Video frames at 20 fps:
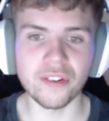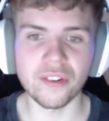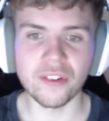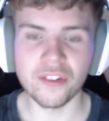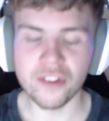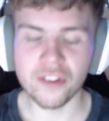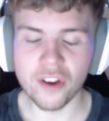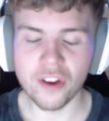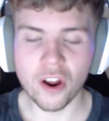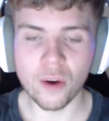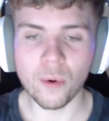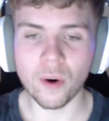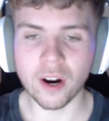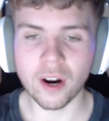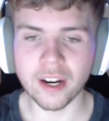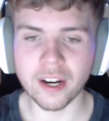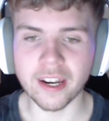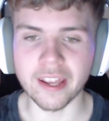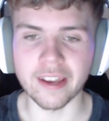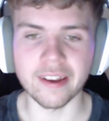No
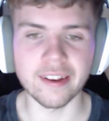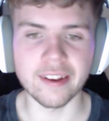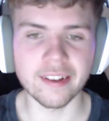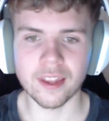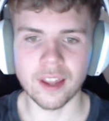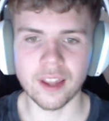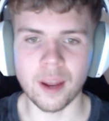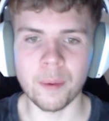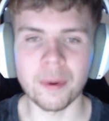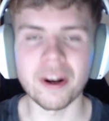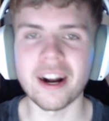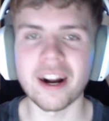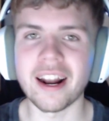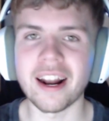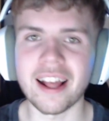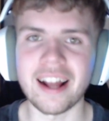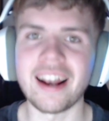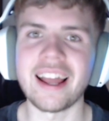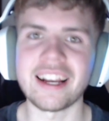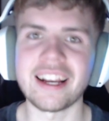idea. I'm going to let
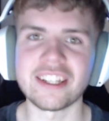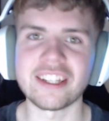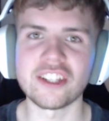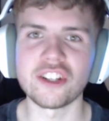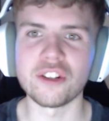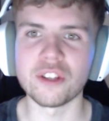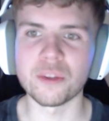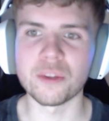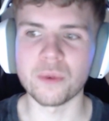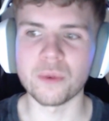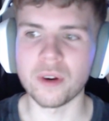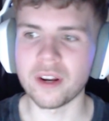Alexa choose this one.